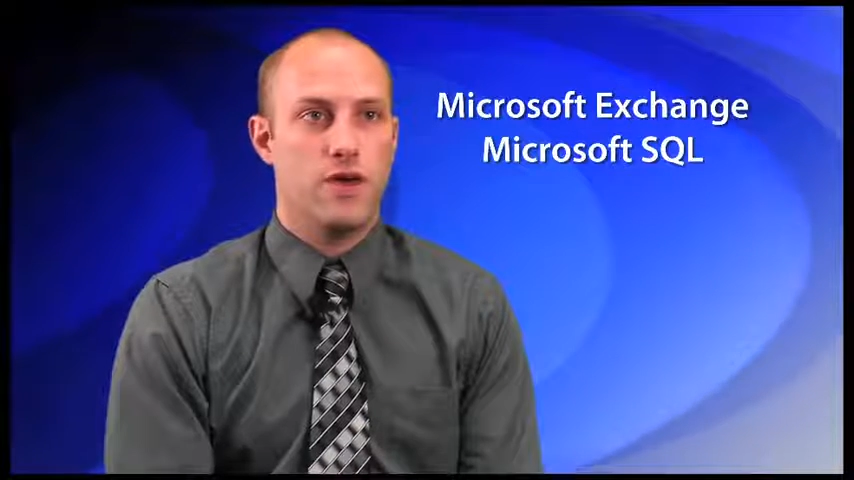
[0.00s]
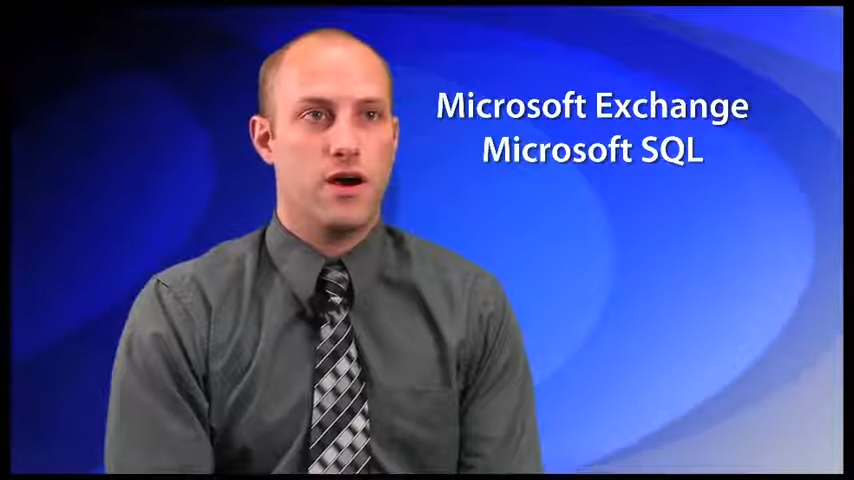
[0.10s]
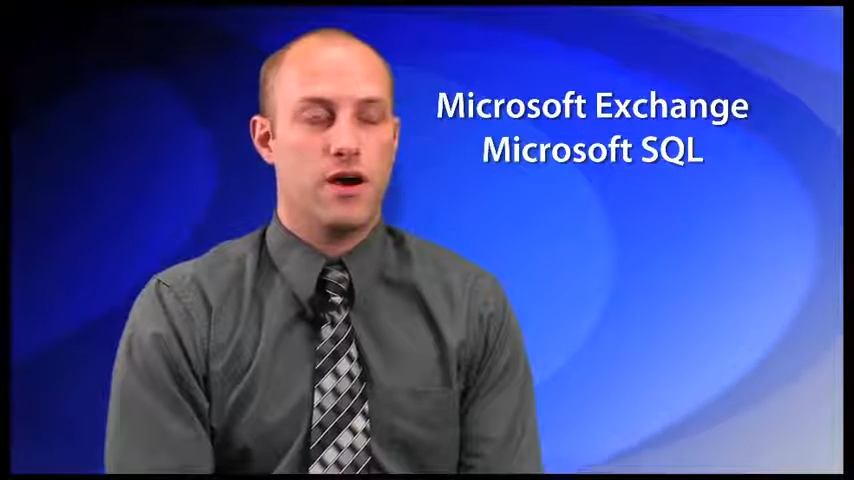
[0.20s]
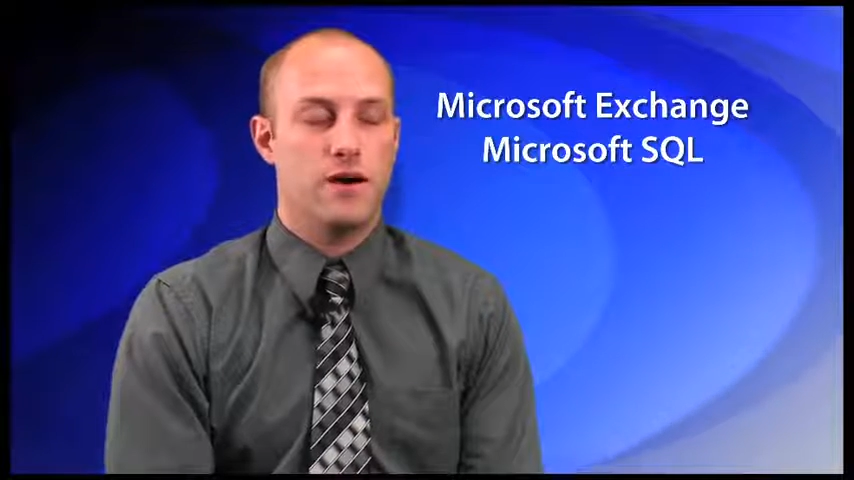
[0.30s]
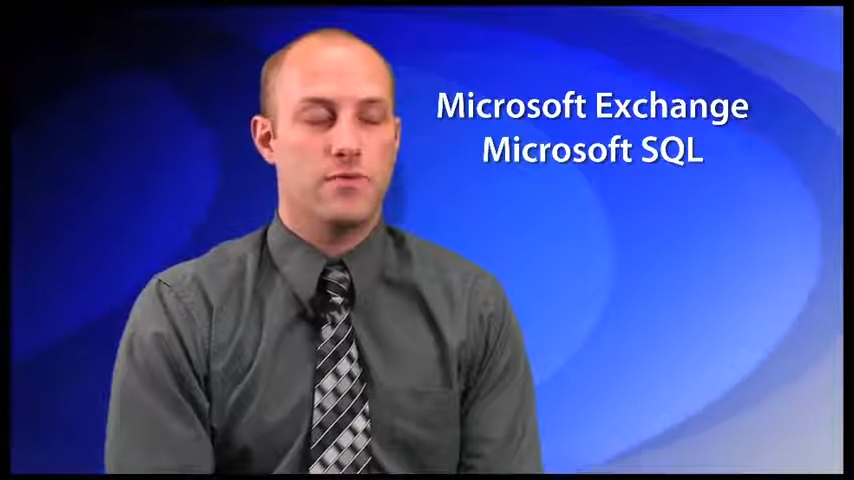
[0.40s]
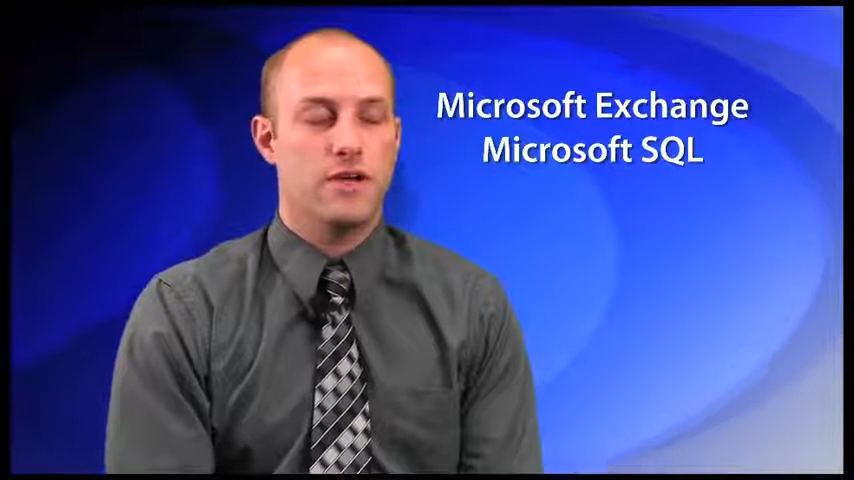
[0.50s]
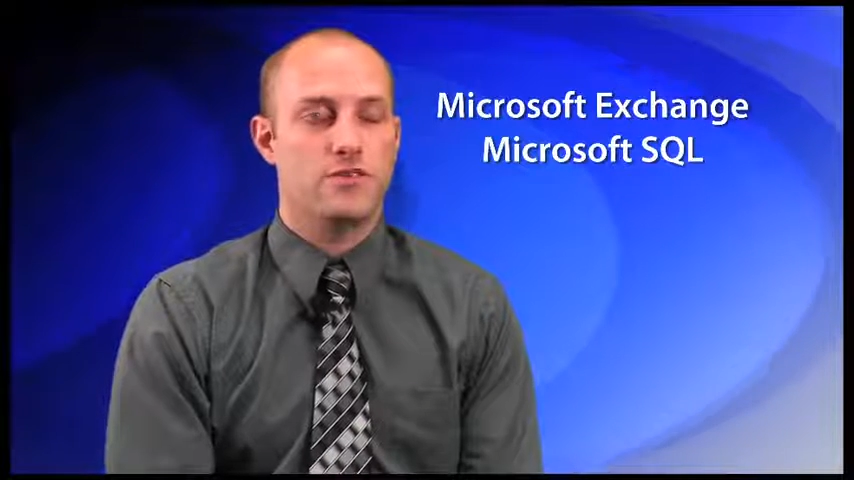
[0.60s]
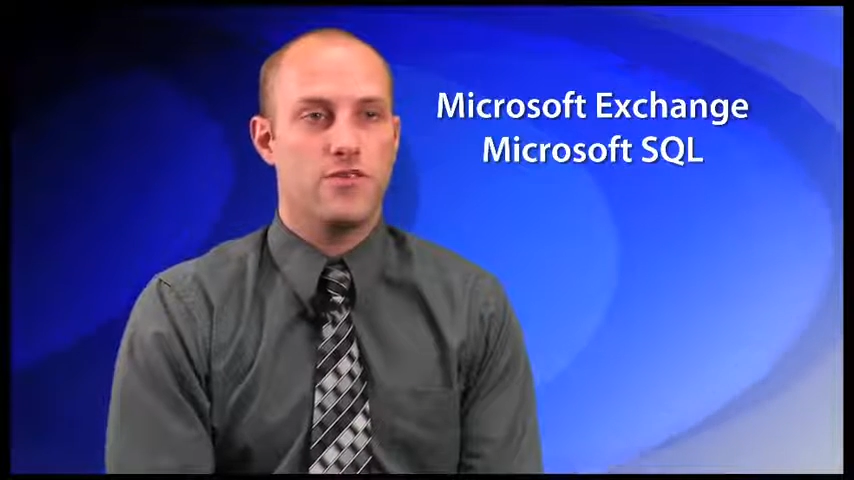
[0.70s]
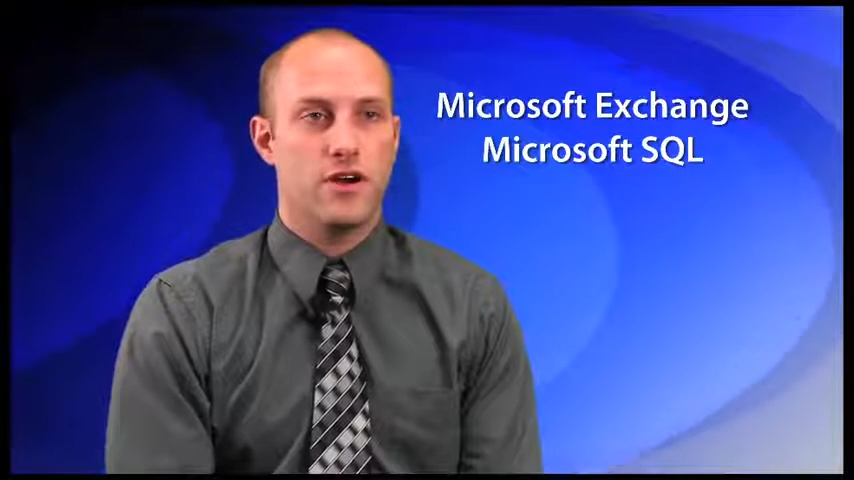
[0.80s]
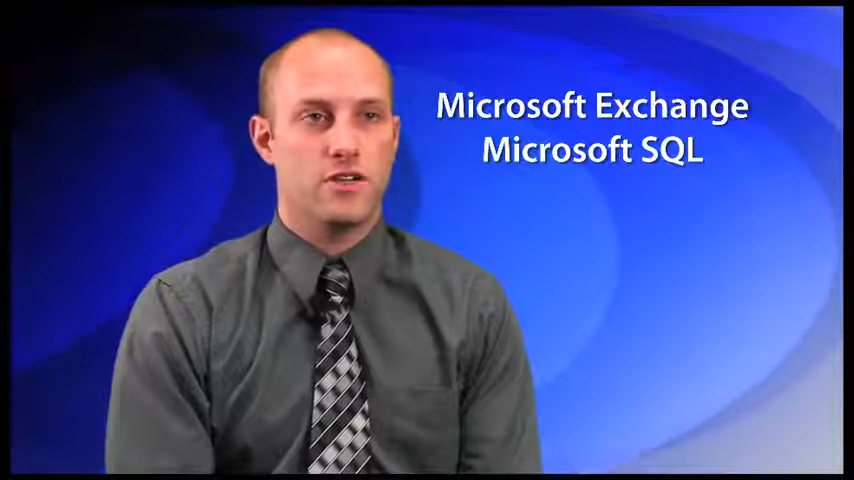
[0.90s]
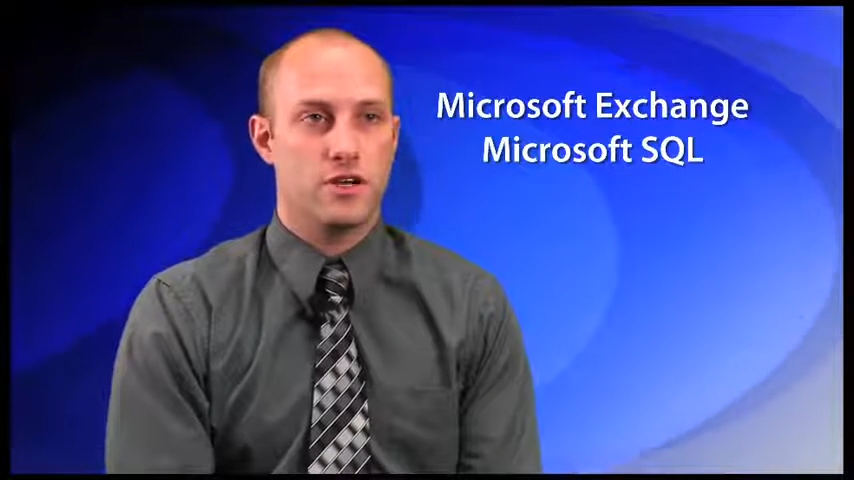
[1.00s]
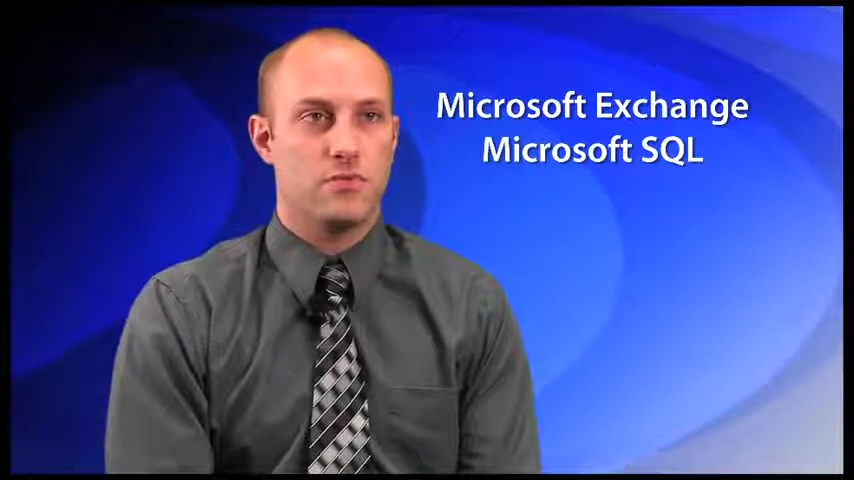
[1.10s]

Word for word: um, as far as our